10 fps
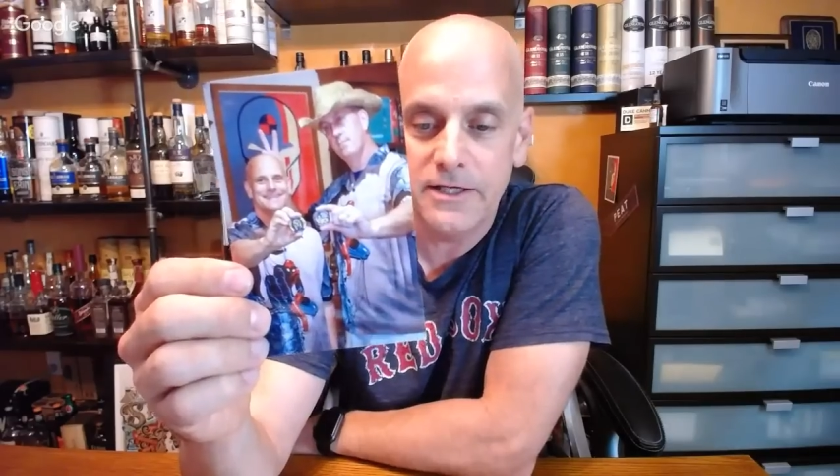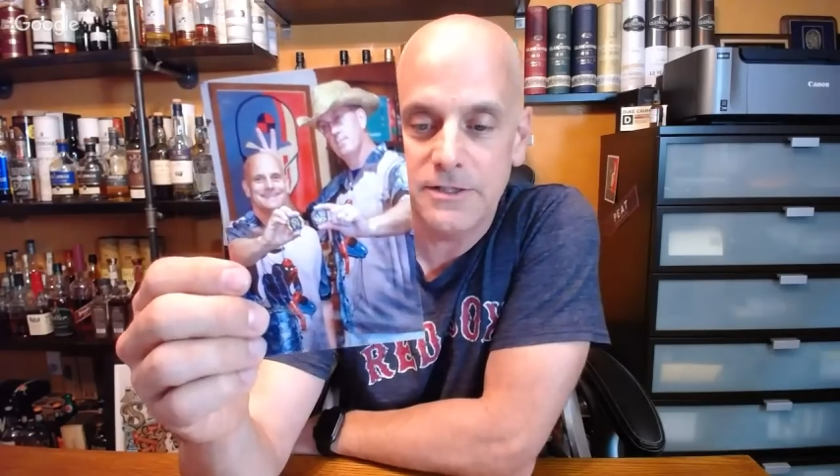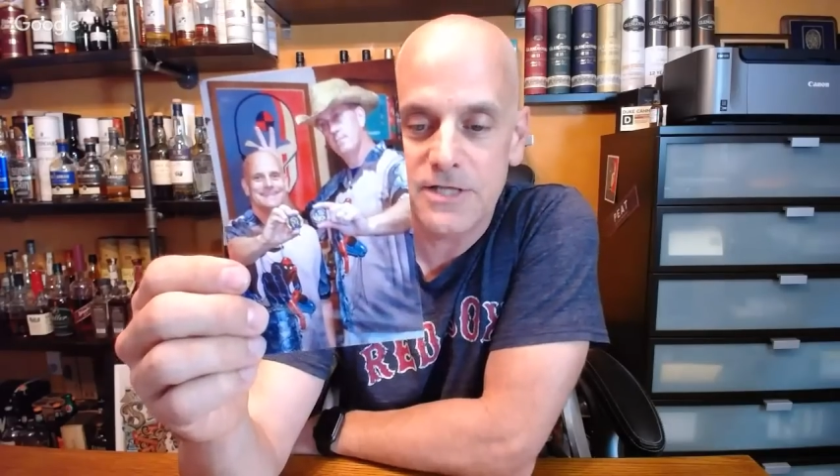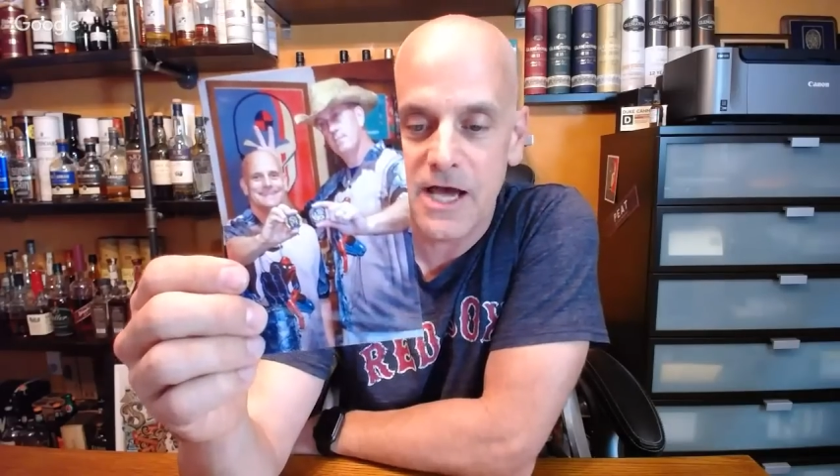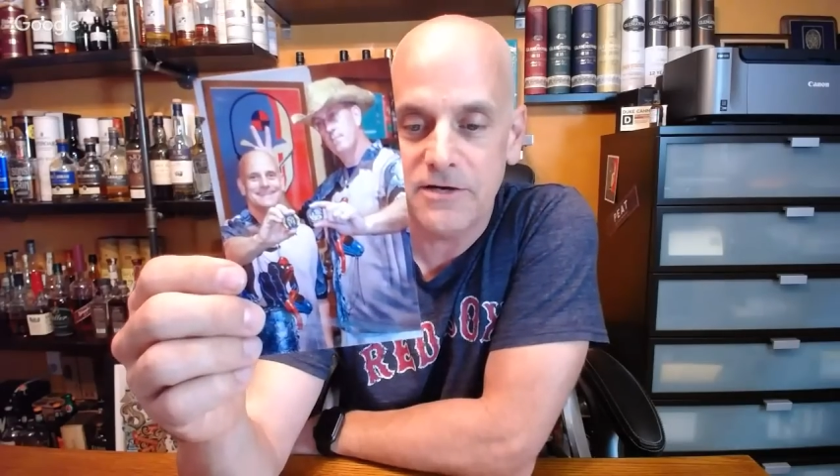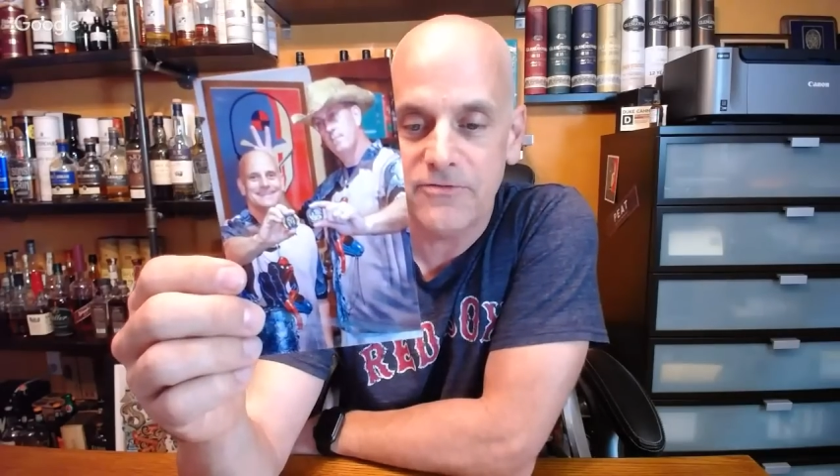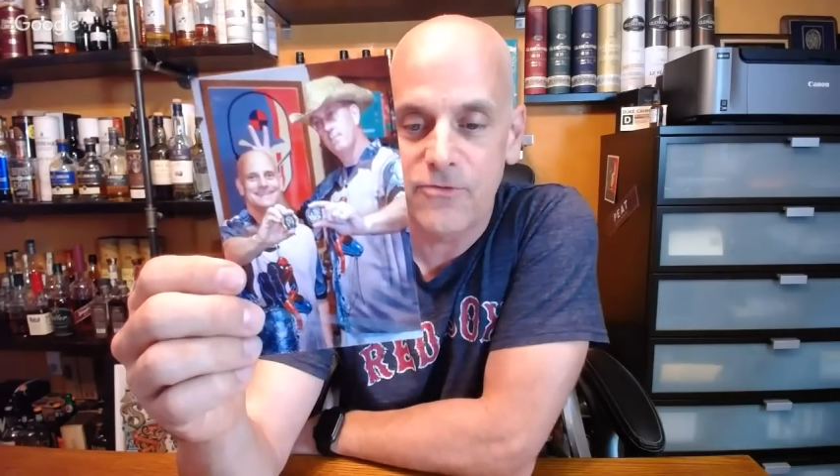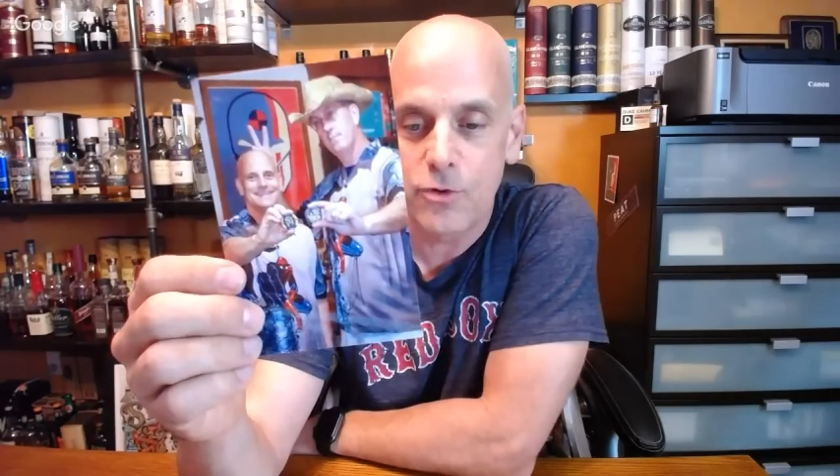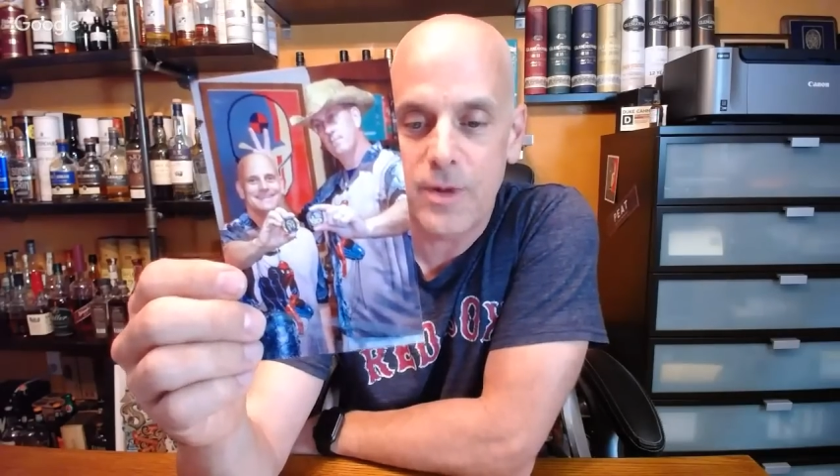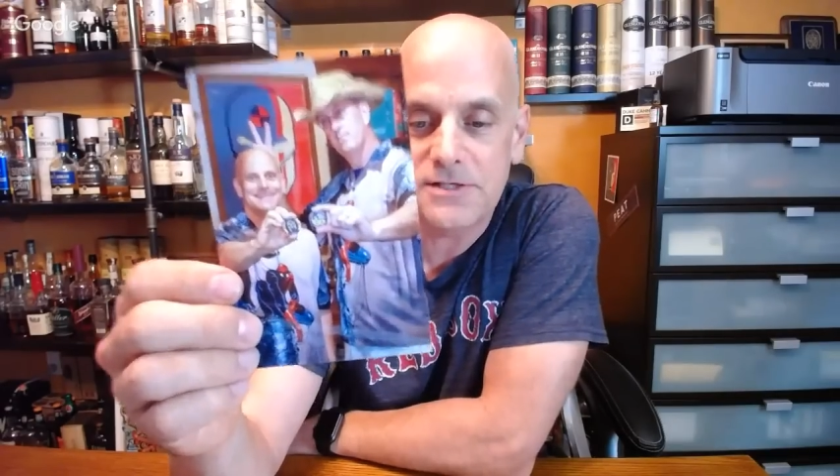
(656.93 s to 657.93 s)
signed
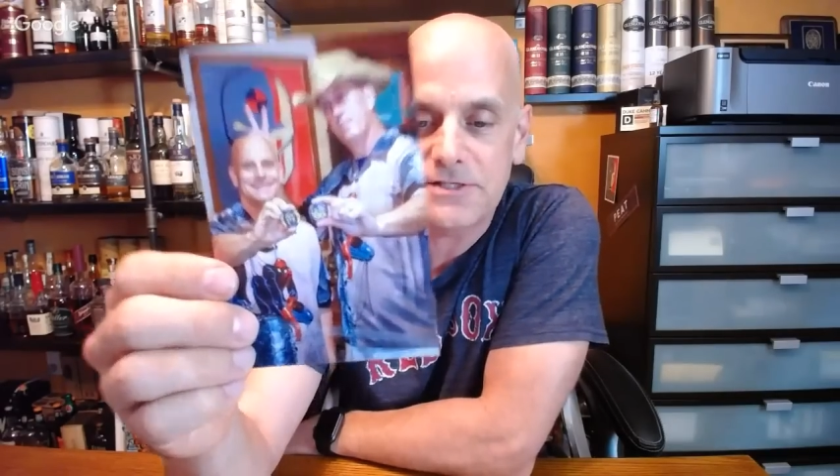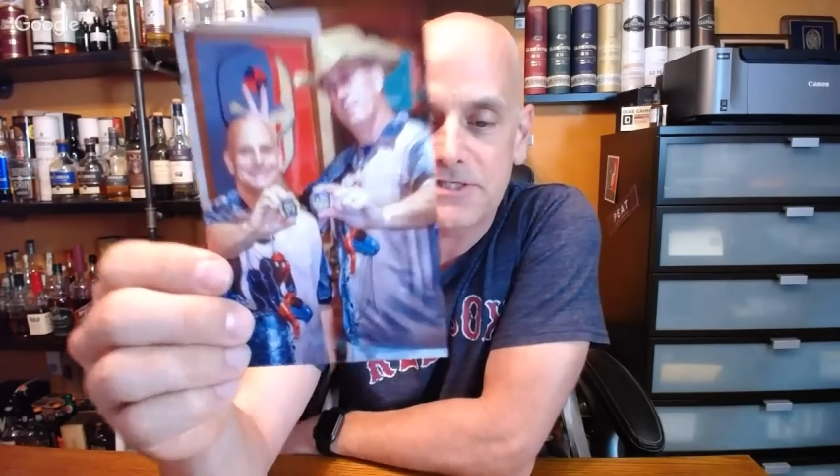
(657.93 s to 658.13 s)
4 by 6